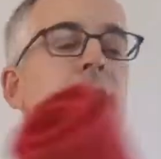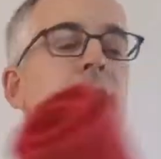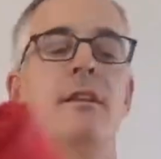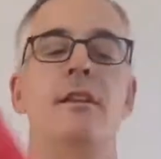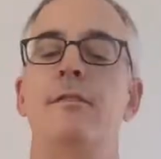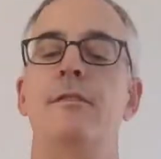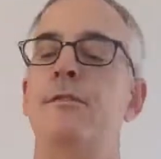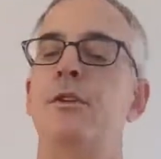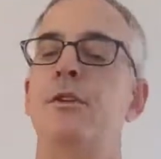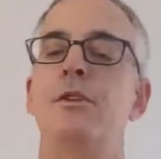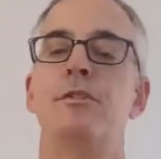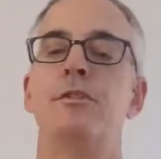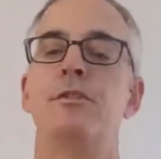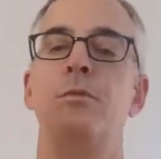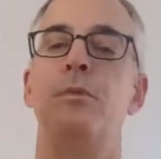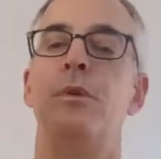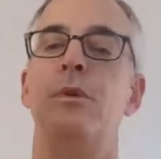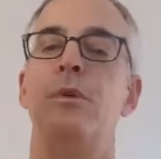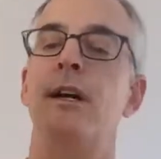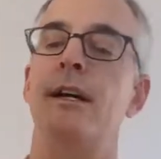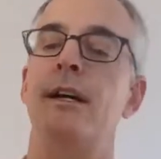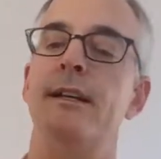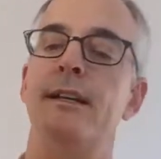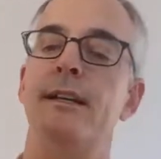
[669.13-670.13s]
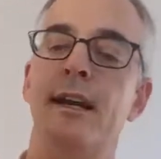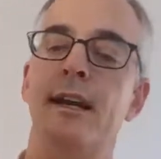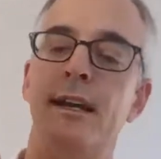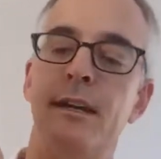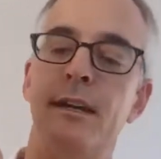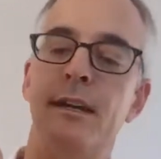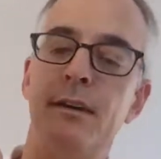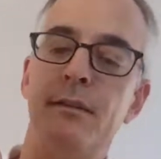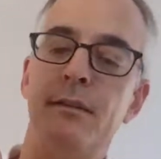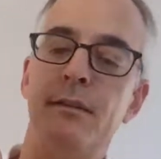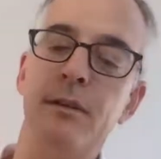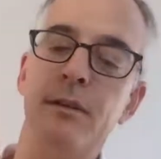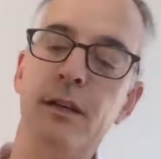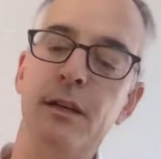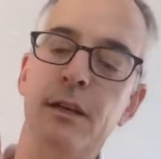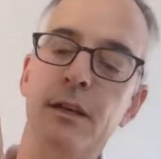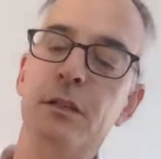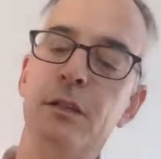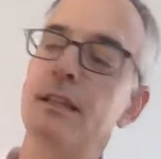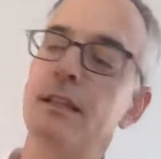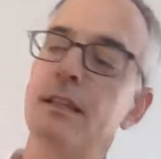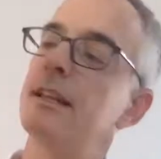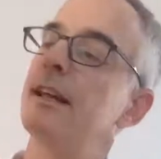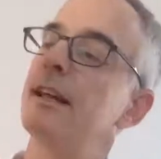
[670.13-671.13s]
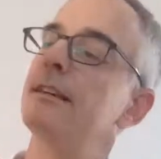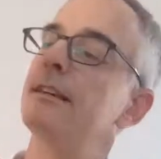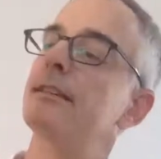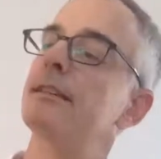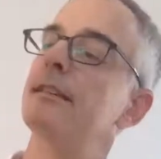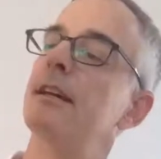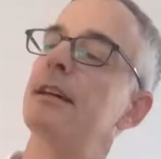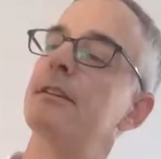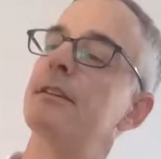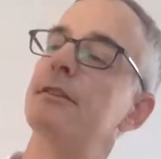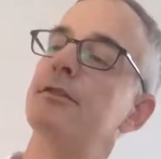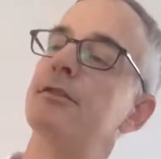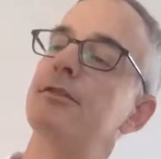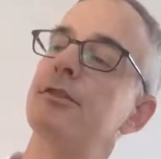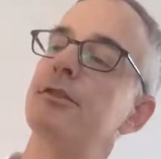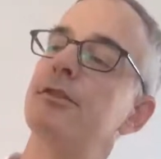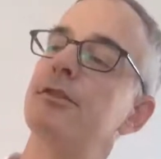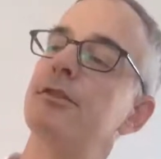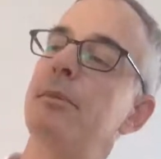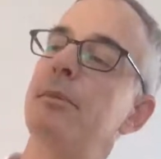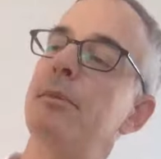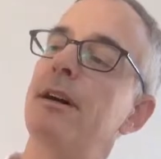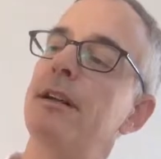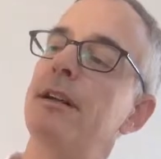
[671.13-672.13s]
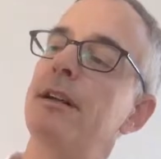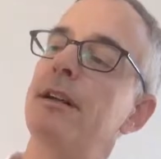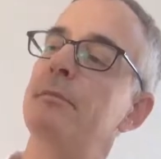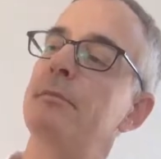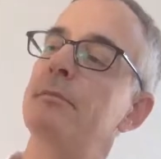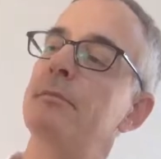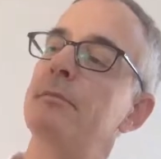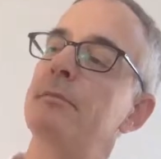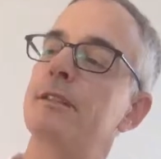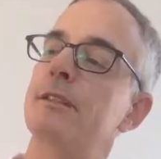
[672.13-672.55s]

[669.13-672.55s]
version 1 had a really nice leather strap on it, but